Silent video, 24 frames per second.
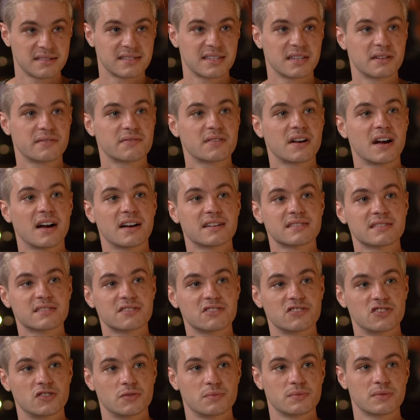set of
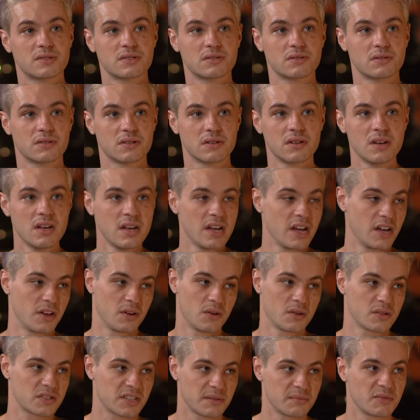costumes or
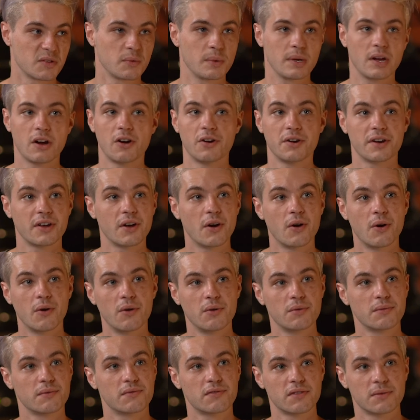something we already
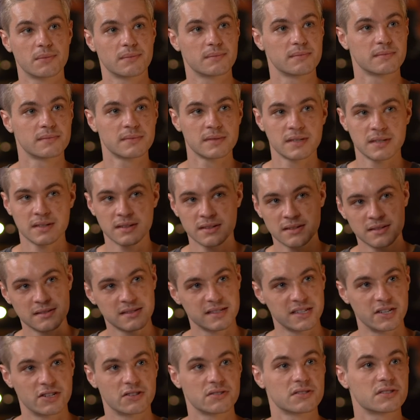own from
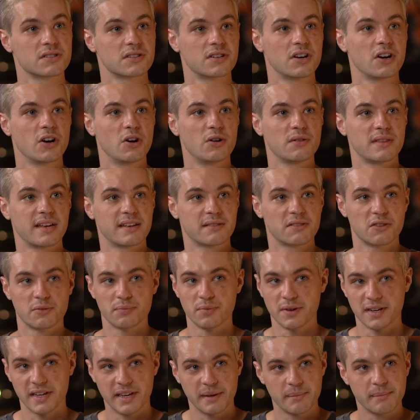years ago that they're
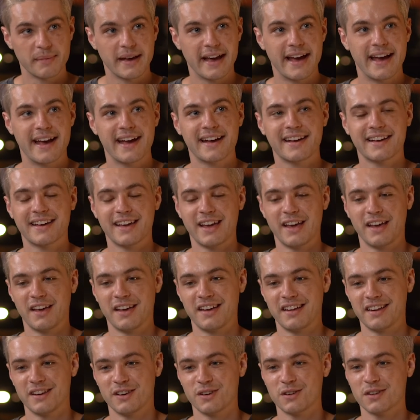bringing back.
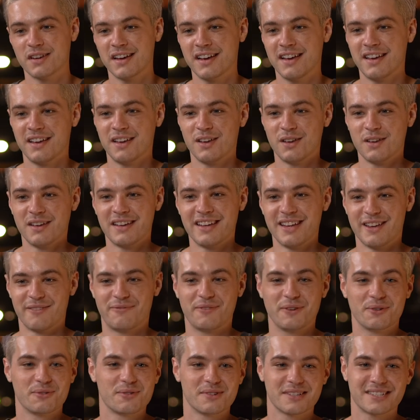And if
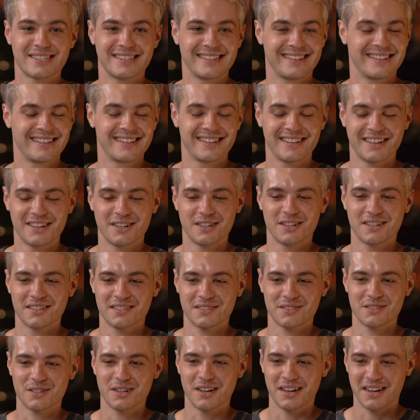you were to see
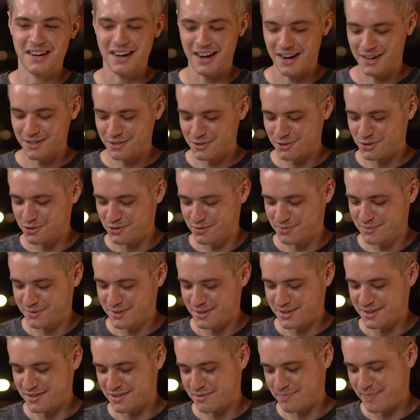a costume
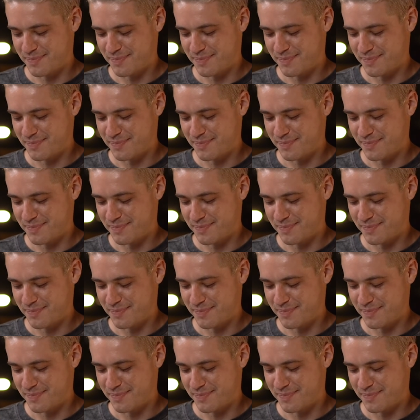or the